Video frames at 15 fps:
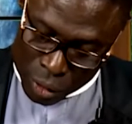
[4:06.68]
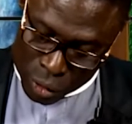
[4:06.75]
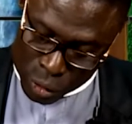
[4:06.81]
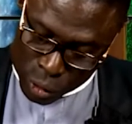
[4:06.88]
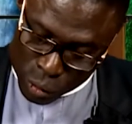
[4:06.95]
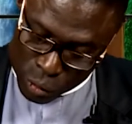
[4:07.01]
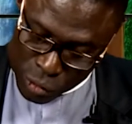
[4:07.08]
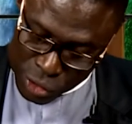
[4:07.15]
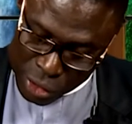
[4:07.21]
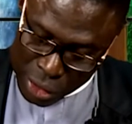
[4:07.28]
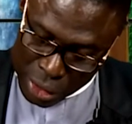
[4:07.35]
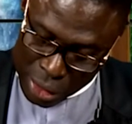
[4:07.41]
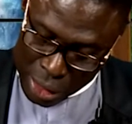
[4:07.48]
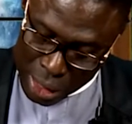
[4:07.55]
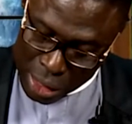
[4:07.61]
Do you
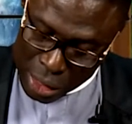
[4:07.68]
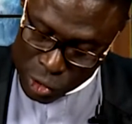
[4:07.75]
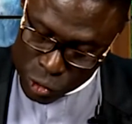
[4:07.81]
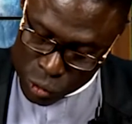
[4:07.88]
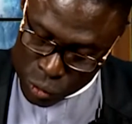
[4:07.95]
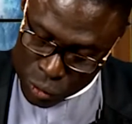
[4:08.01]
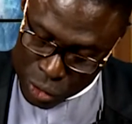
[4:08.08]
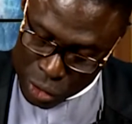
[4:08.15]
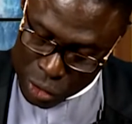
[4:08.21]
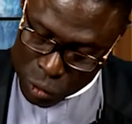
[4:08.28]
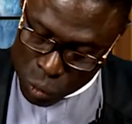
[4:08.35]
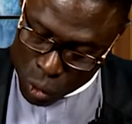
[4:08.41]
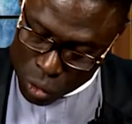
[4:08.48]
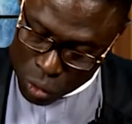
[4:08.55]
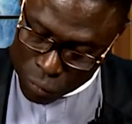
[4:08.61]
see any truth in the
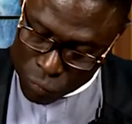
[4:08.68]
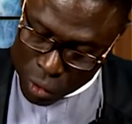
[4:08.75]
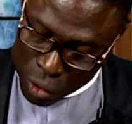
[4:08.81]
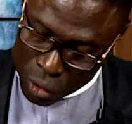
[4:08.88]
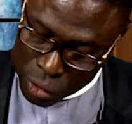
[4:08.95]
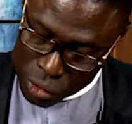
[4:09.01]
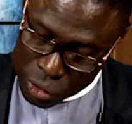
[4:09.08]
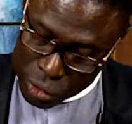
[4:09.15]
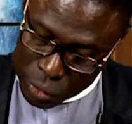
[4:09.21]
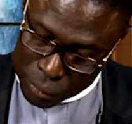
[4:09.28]
Word of God?